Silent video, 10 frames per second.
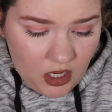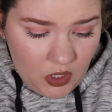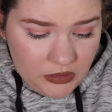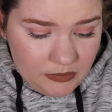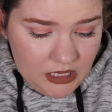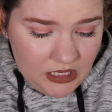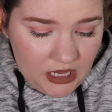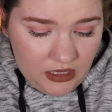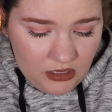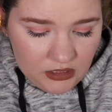Oh, it's made in
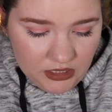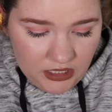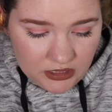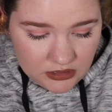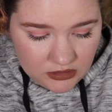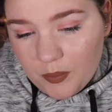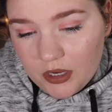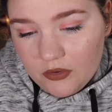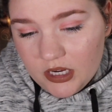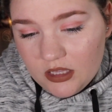Canada. Nice.
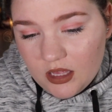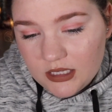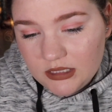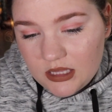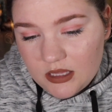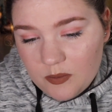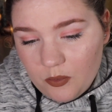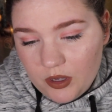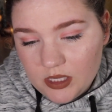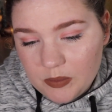Buttery, glossy lip
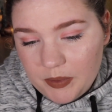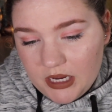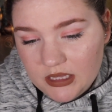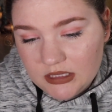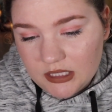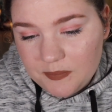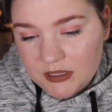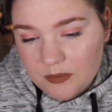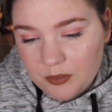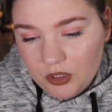oil bathes lips
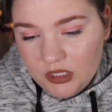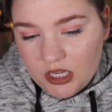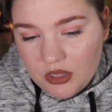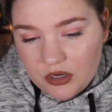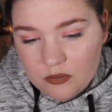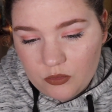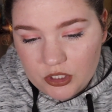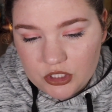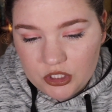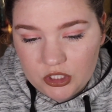in pearly color and moisture.